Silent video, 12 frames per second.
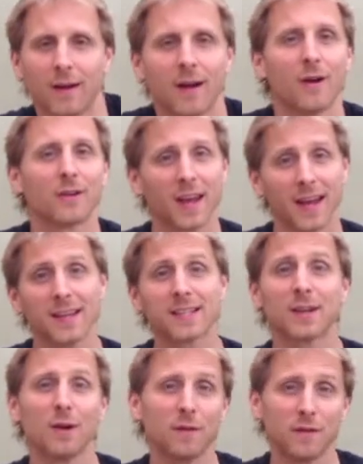Okay,
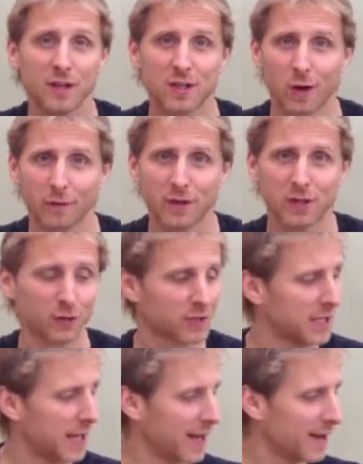so for the toffee
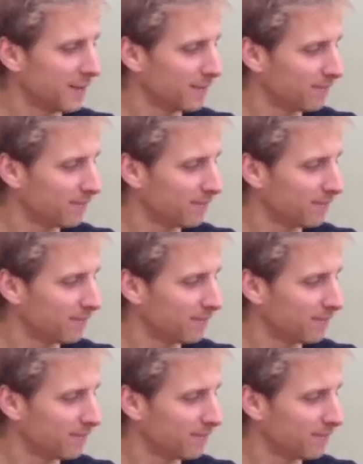sauce layer,